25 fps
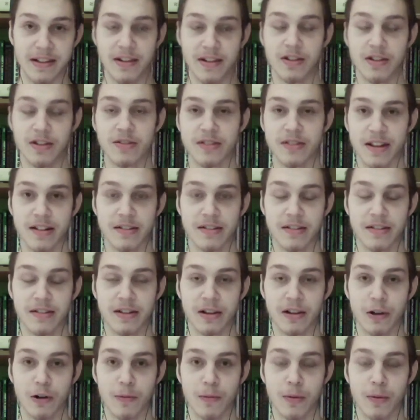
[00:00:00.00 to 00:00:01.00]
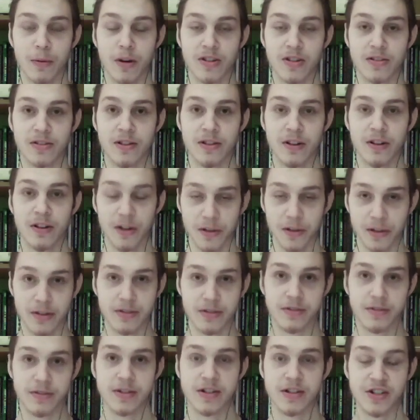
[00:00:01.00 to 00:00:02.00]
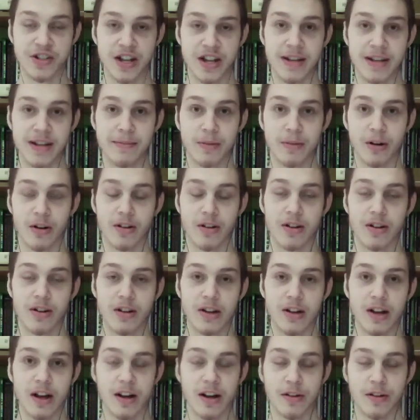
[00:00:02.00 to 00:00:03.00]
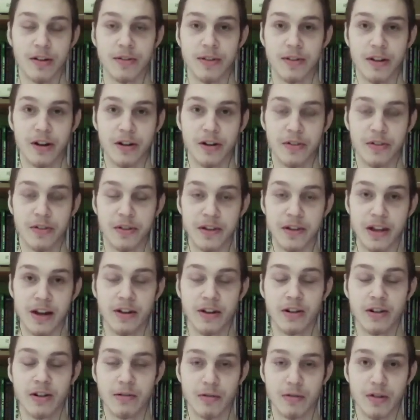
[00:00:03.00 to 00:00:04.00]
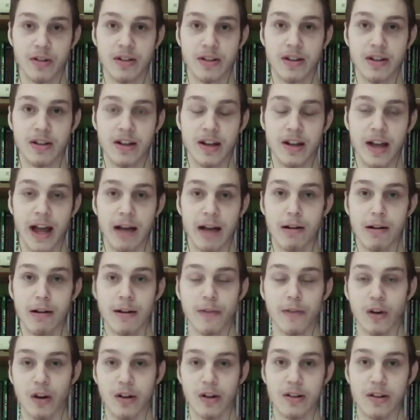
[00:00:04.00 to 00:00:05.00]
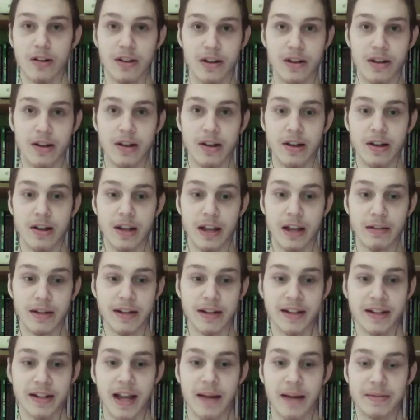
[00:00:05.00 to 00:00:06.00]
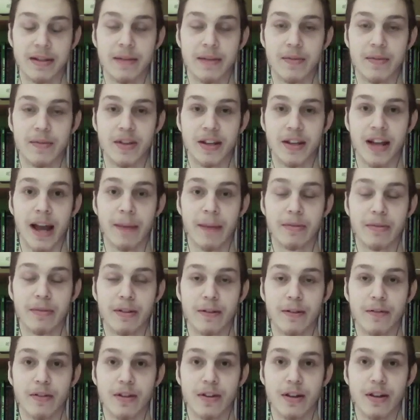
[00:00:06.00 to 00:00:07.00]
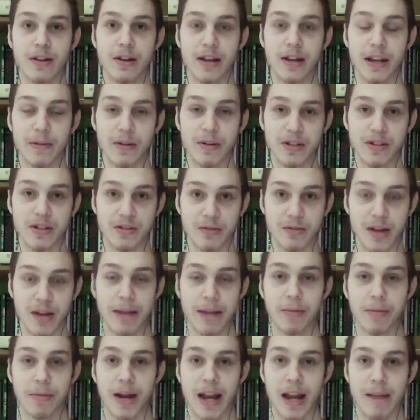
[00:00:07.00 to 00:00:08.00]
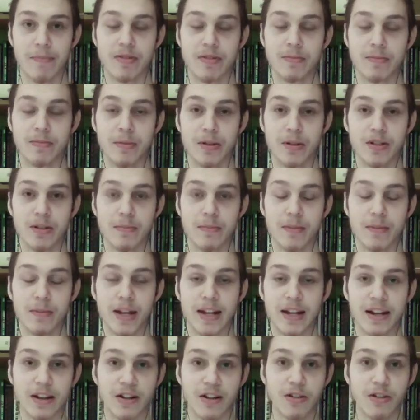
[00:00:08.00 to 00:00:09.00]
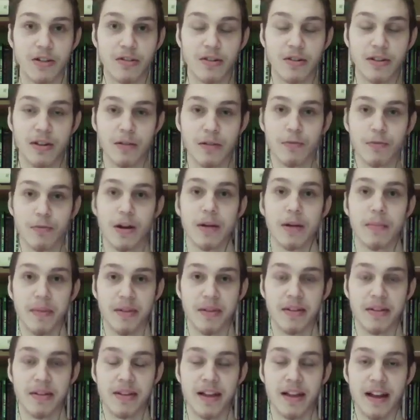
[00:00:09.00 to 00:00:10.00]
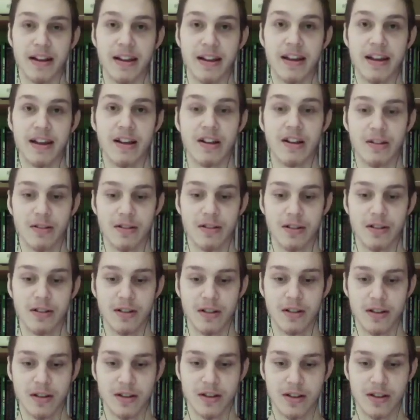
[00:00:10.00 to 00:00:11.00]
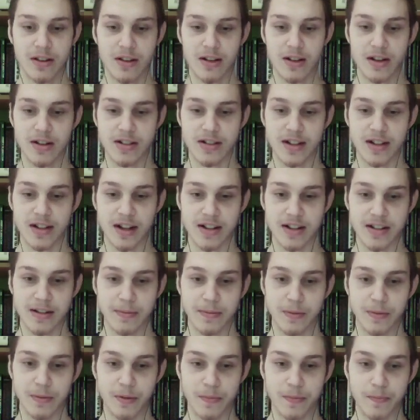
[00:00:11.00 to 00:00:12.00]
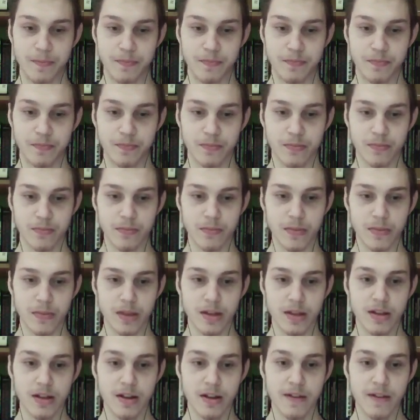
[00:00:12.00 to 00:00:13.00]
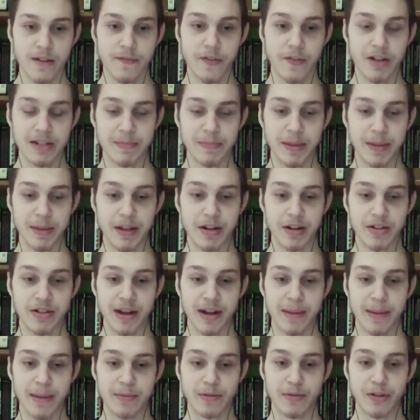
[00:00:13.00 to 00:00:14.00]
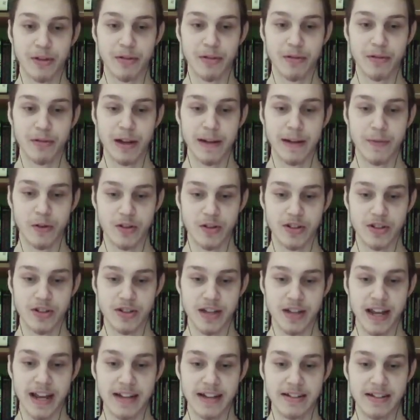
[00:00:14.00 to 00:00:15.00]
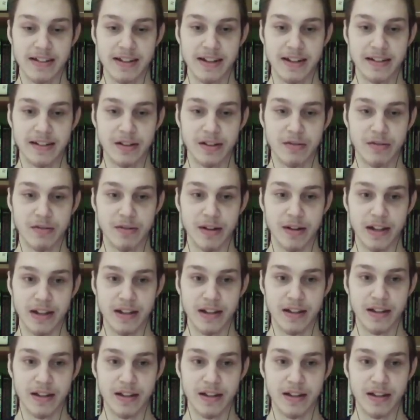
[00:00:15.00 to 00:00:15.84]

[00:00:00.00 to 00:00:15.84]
go down into the lower parts of the earth to this chamber under the earth in the underworld. However, he led captivity captive. He went to Abraham's bosom. He didn't go to the realm of the dead, hell. It's that simple. 1 Peter chapter 3 verses 18 to 20.